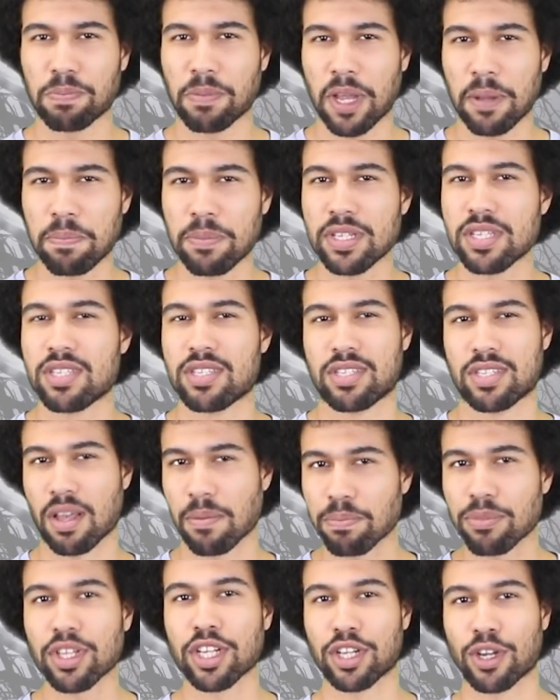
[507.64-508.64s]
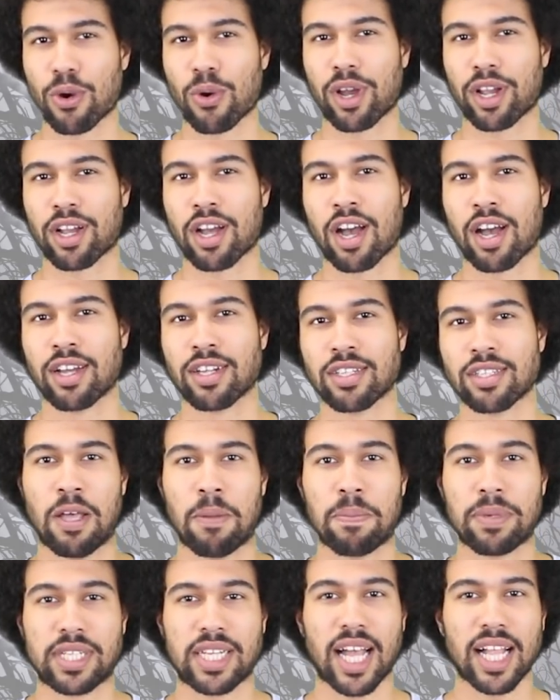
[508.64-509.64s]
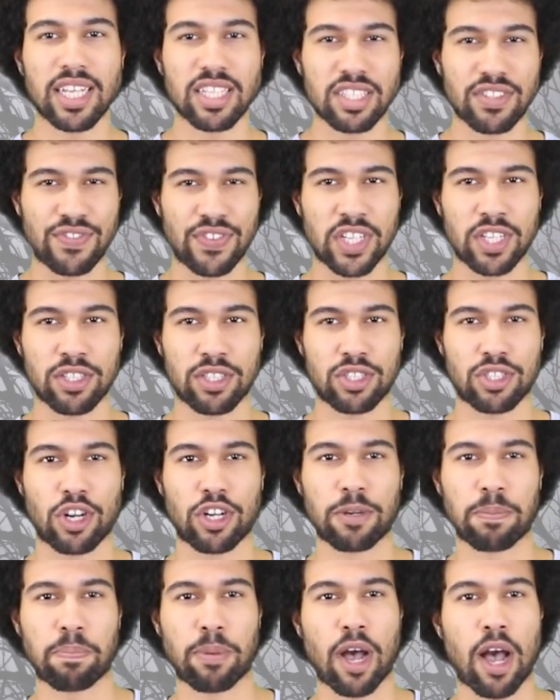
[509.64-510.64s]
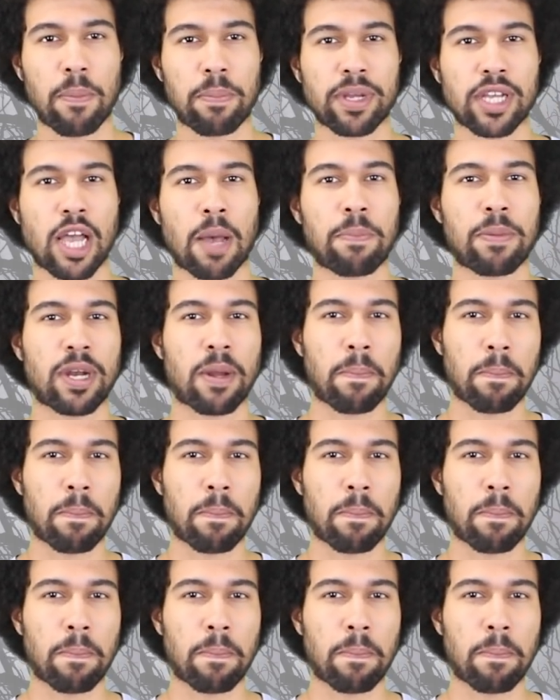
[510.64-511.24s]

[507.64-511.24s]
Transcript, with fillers: might be something going on. Metallic spheres started popping up in a